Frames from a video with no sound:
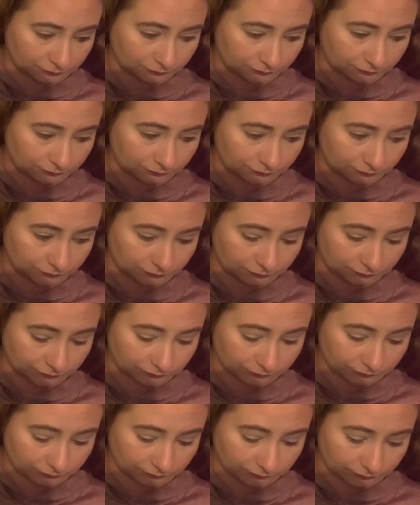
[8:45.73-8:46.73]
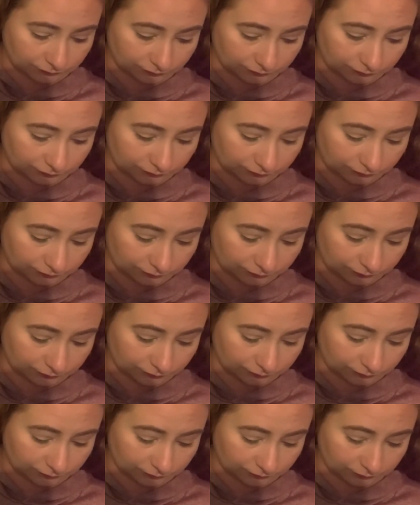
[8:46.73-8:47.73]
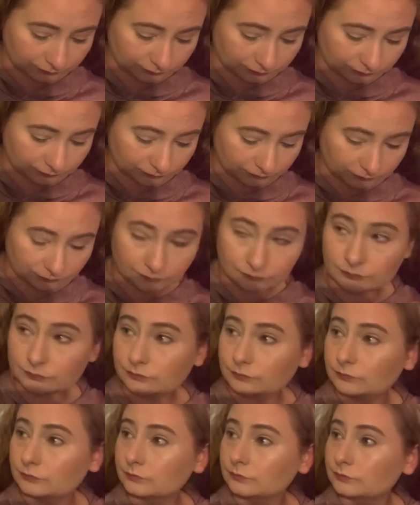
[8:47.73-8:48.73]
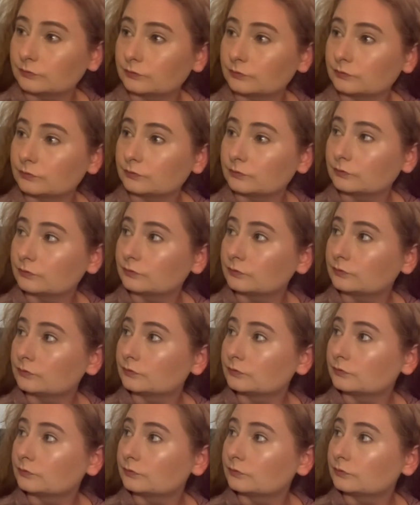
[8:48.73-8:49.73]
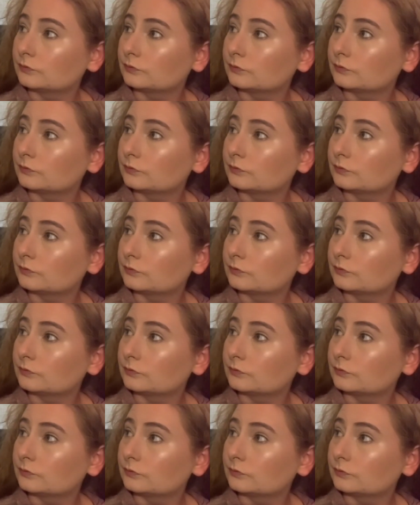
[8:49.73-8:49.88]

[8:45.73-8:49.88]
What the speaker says: Nothing is said.